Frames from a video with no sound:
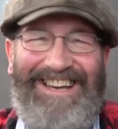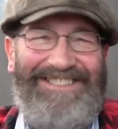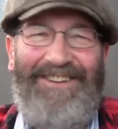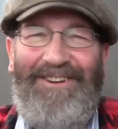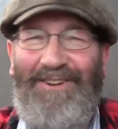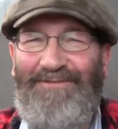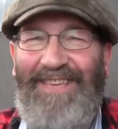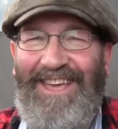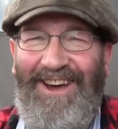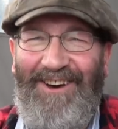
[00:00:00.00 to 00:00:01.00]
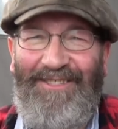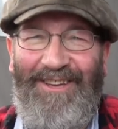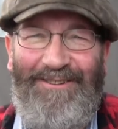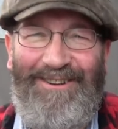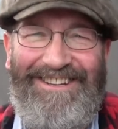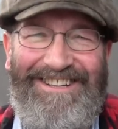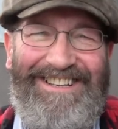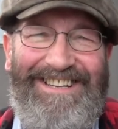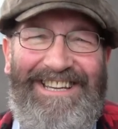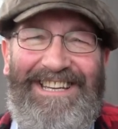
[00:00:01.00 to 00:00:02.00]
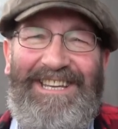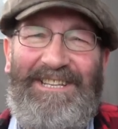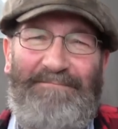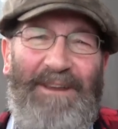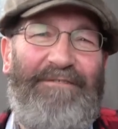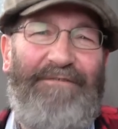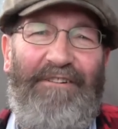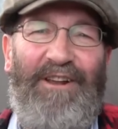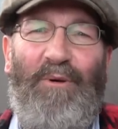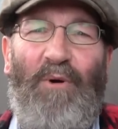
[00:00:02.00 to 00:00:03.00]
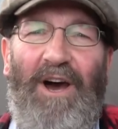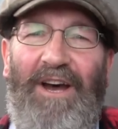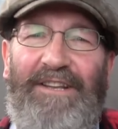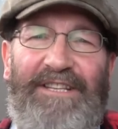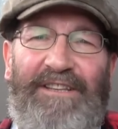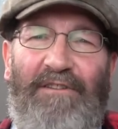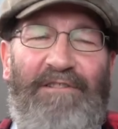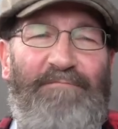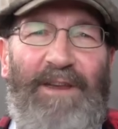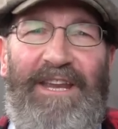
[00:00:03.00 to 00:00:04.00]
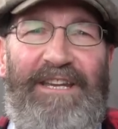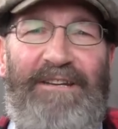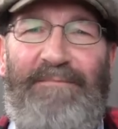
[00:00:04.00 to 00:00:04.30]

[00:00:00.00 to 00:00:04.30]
I don't know who they are though. It's been very quiet. There's only been